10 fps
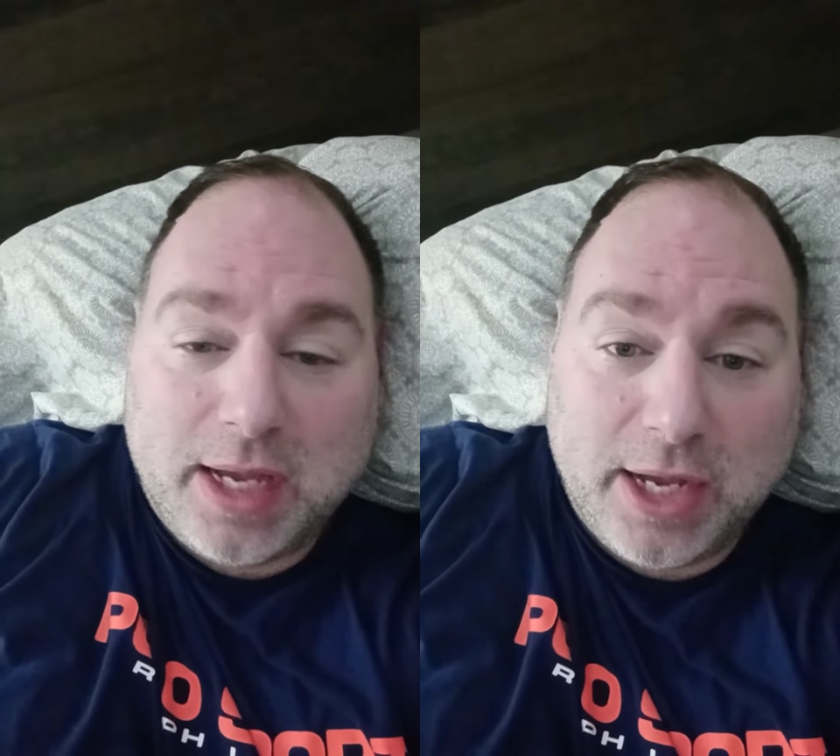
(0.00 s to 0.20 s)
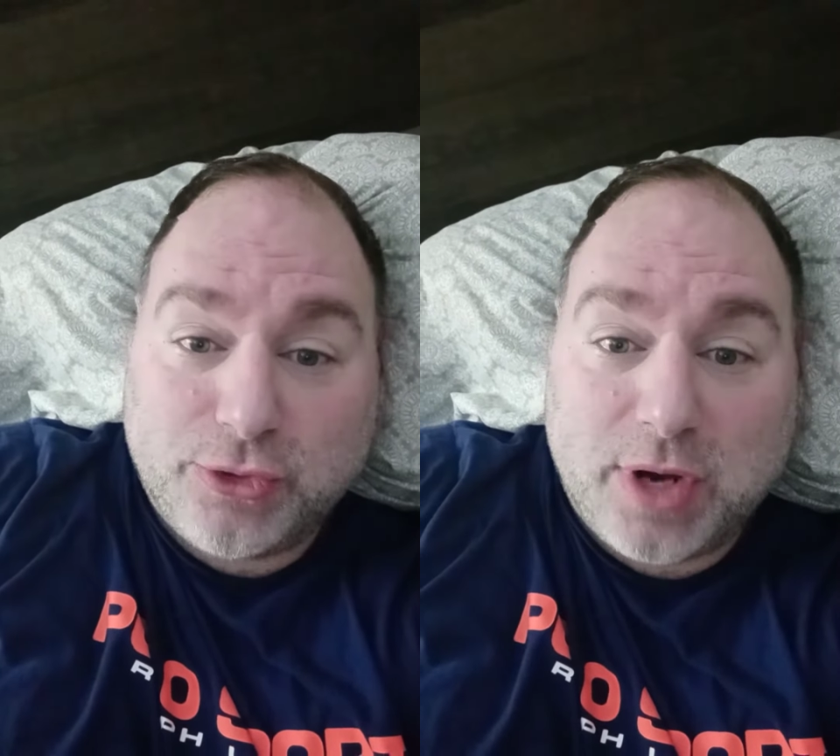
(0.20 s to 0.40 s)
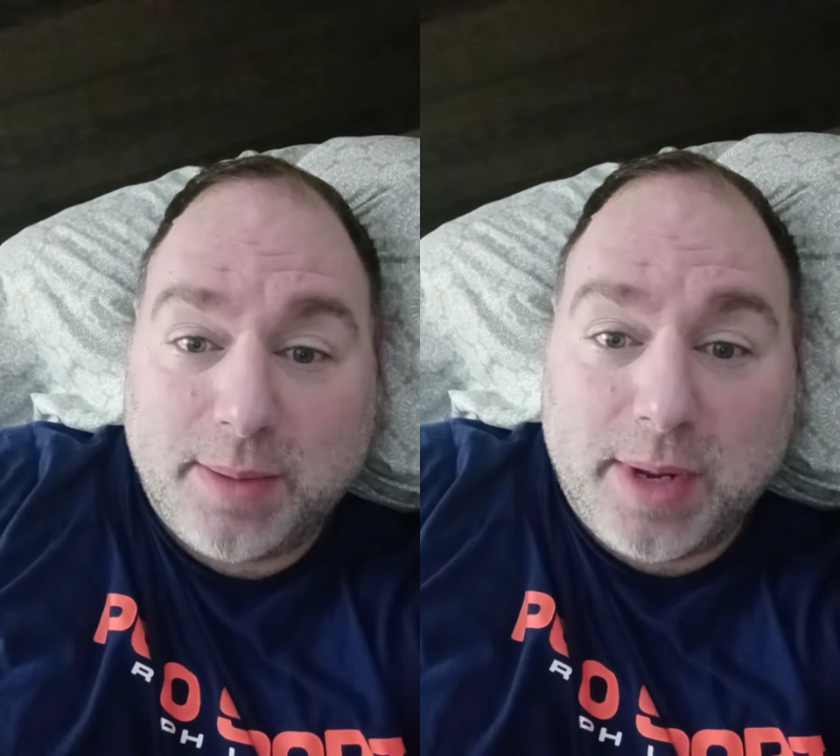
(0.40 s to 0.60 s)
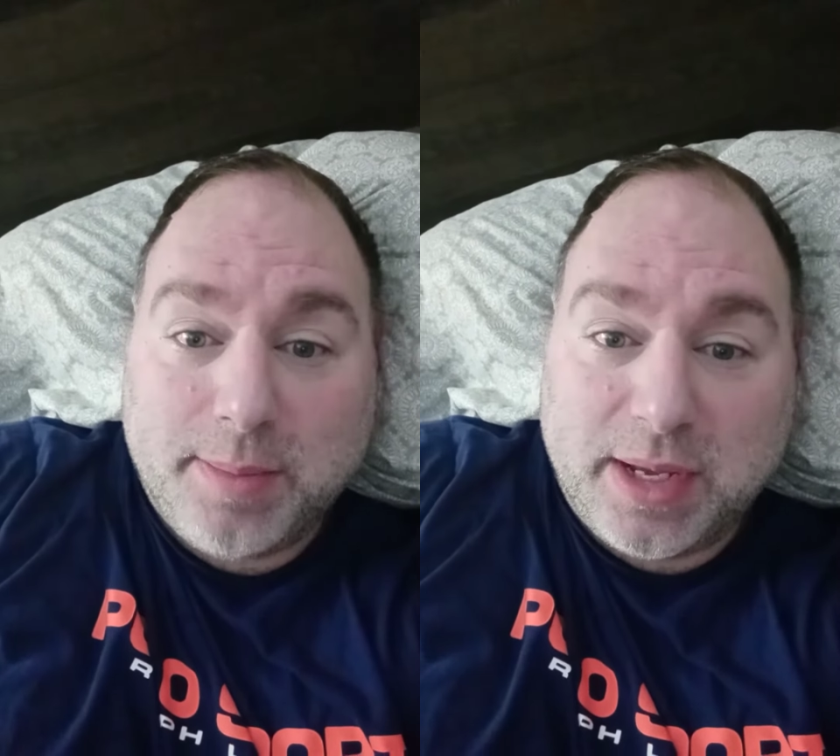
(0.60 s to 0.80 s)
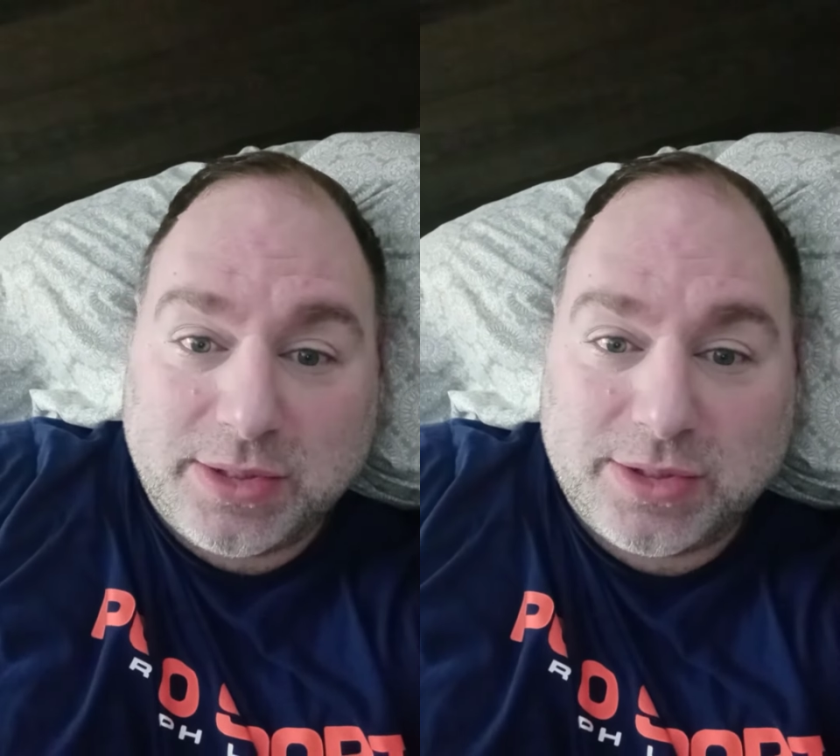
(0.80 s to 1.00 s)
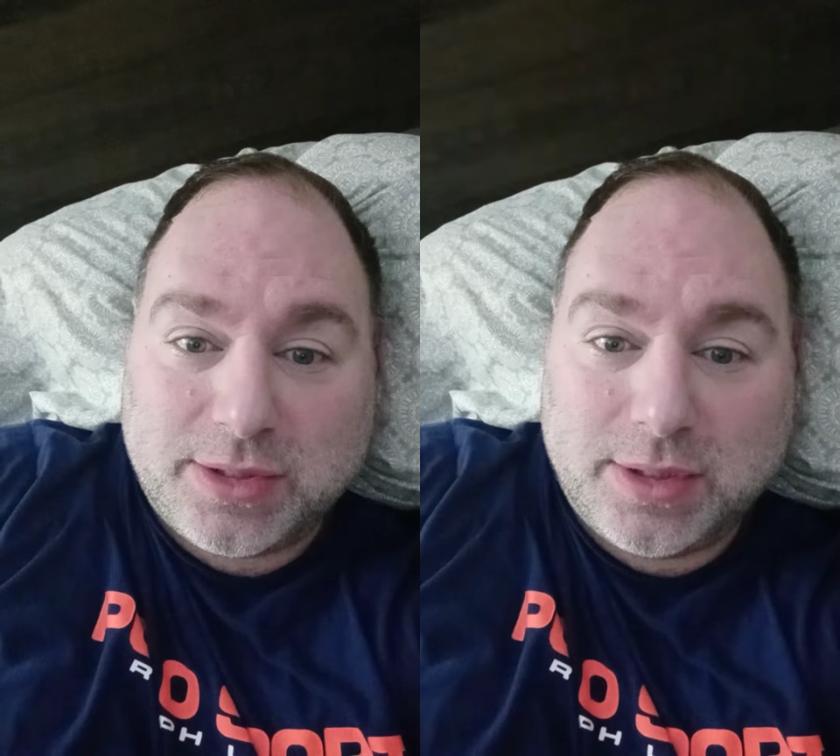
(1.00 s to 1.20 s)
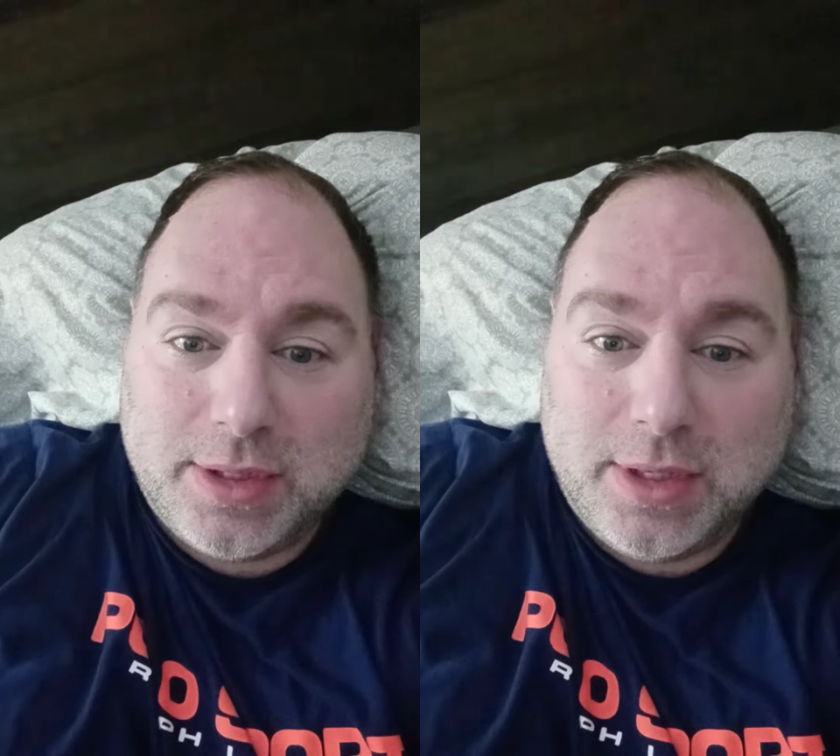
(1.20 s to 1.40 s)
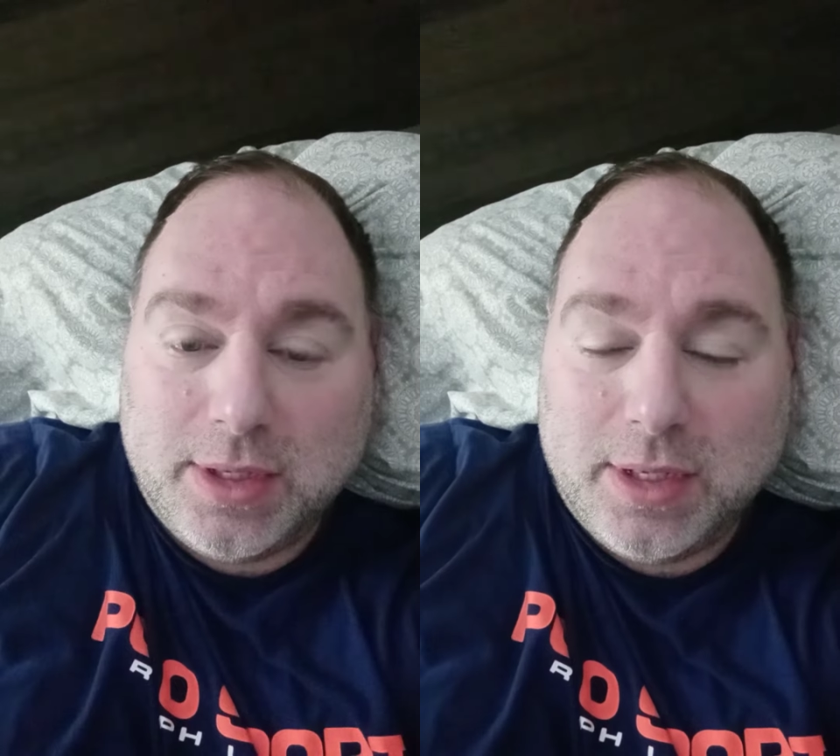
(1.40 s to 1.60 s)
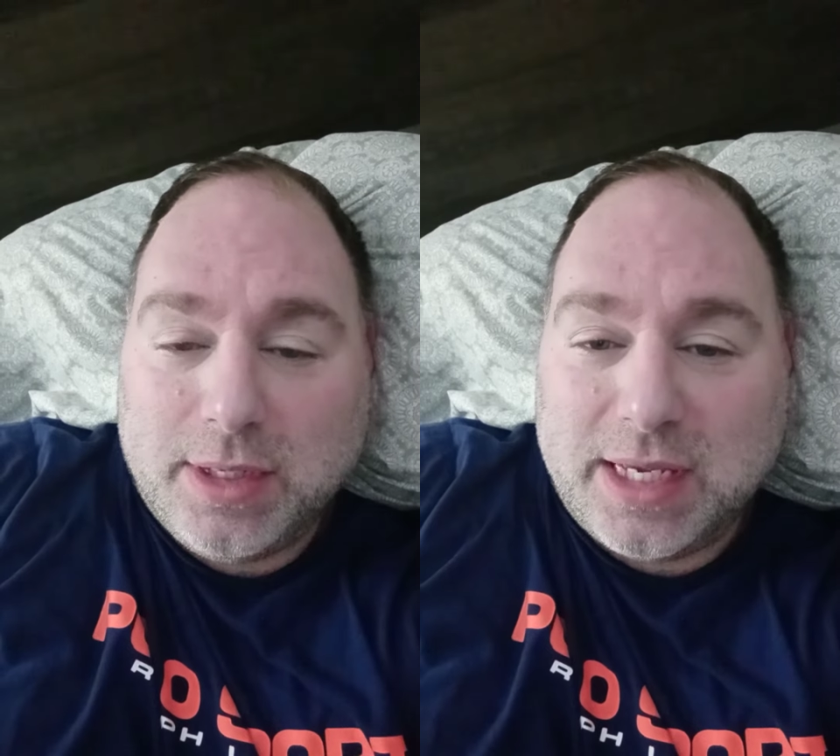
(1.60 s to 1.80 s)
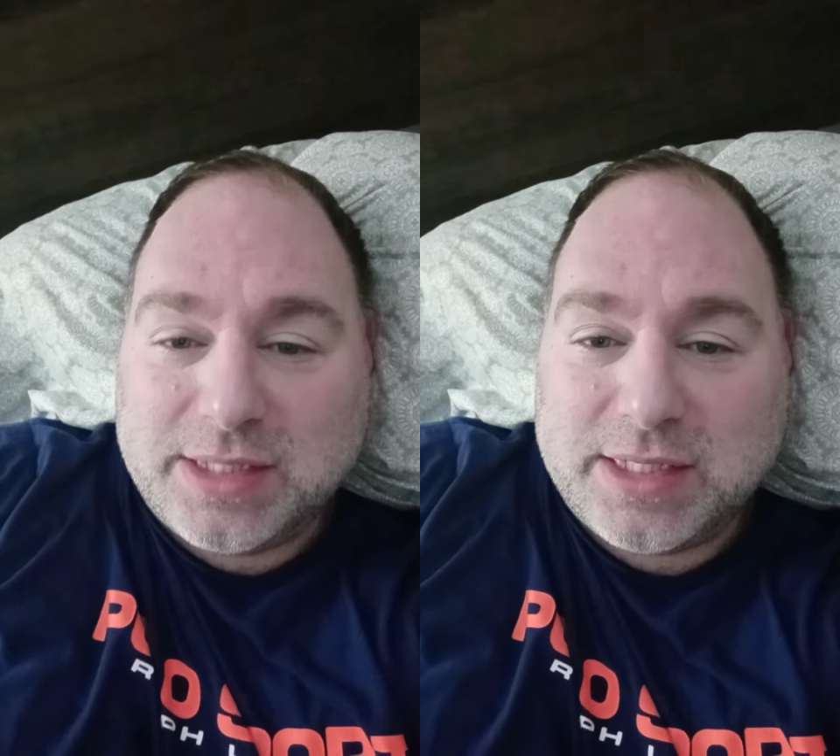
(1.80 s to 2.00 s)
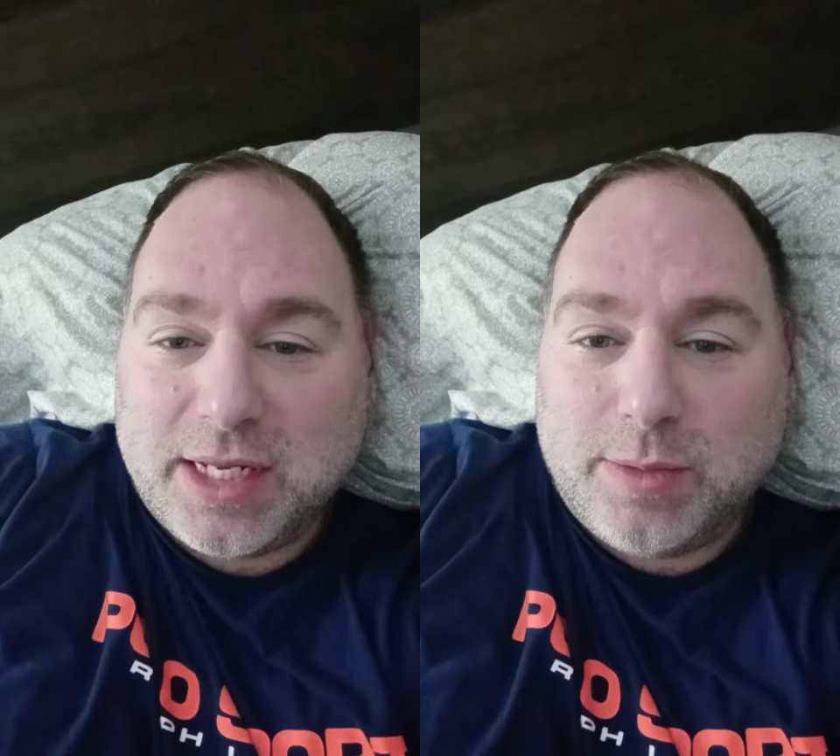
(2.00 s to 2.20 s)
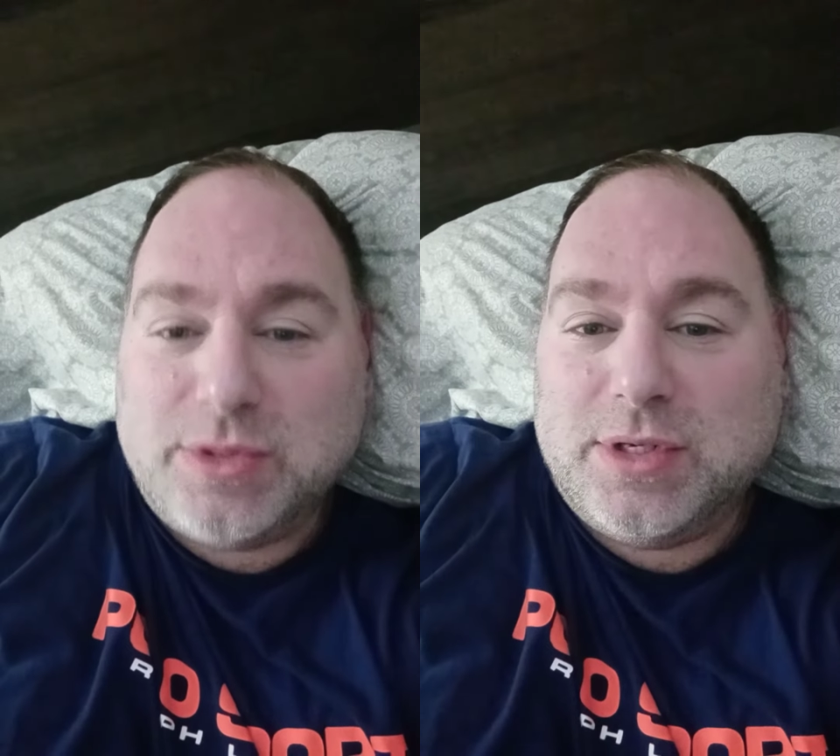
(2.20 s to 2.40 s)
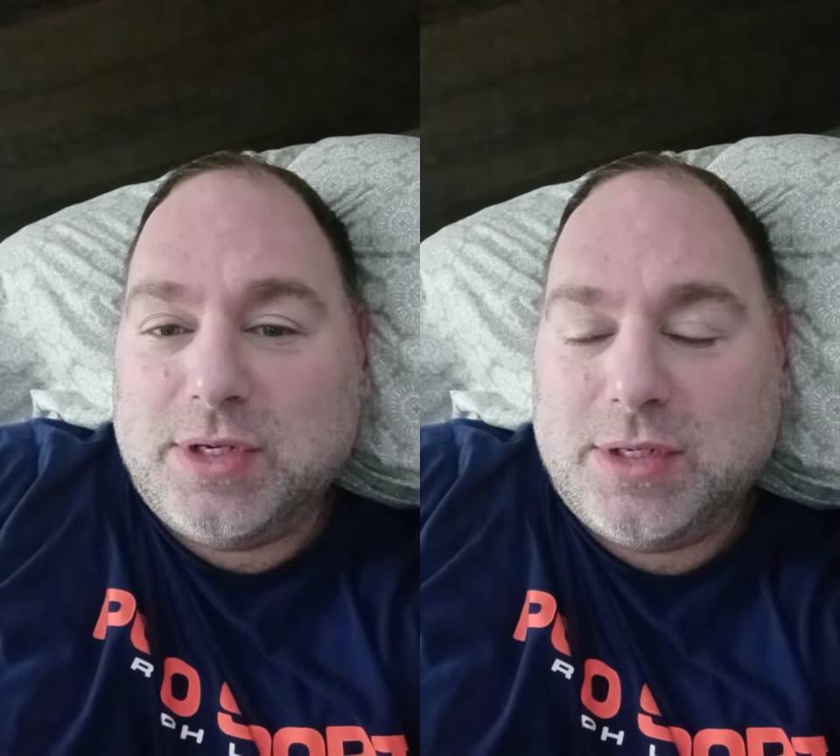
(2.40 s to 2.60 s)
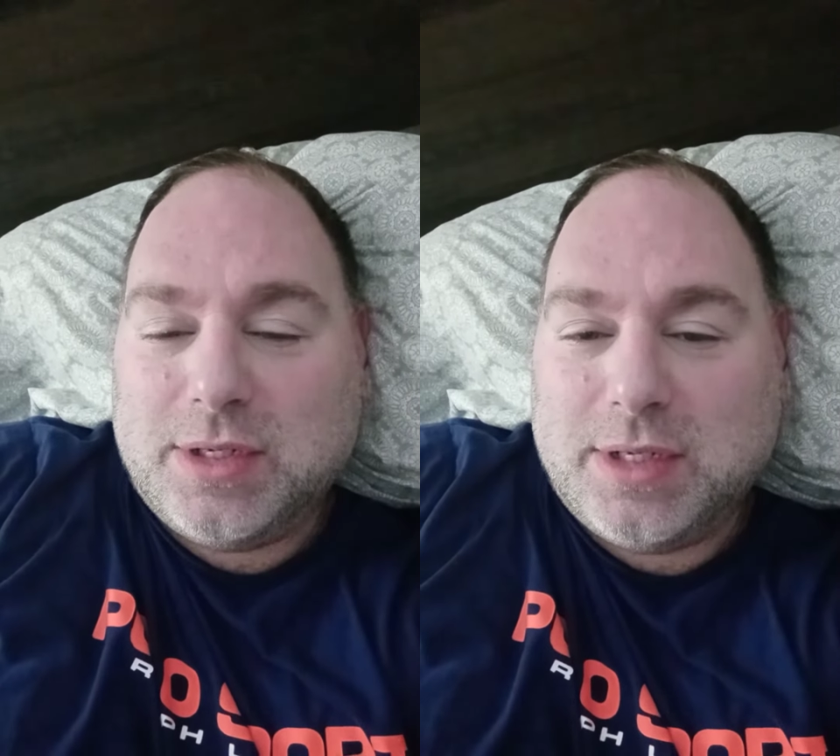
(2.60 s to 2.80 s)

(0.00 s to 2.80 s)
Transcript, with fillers: I try my best yesterday was a,